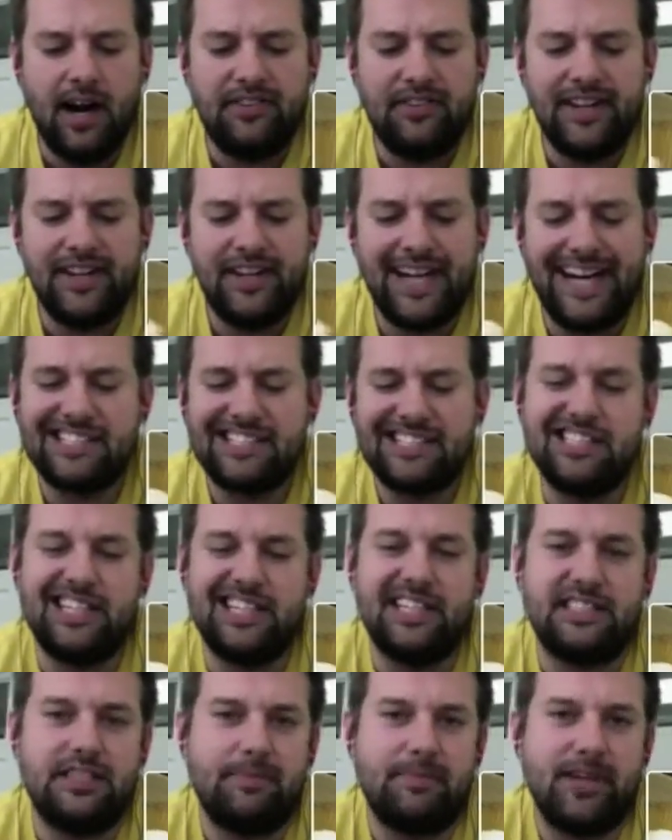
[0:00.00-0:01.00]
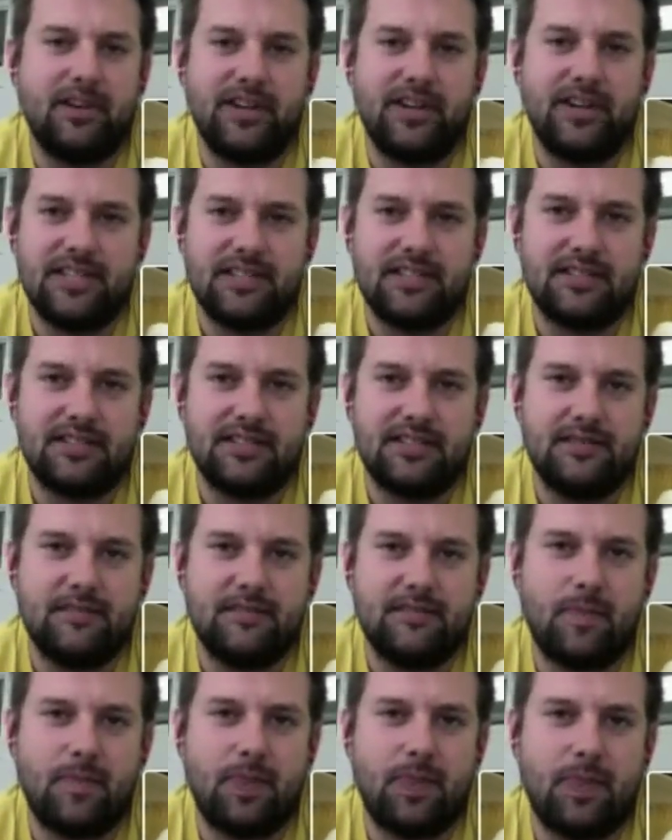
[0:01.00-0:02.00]
I think, actually, to be honest,
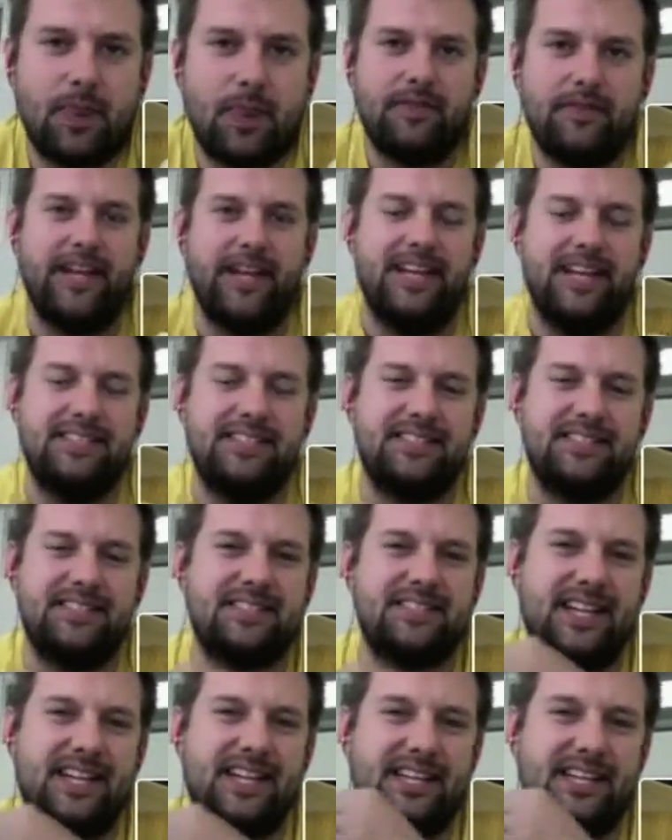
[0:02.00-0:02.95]
it's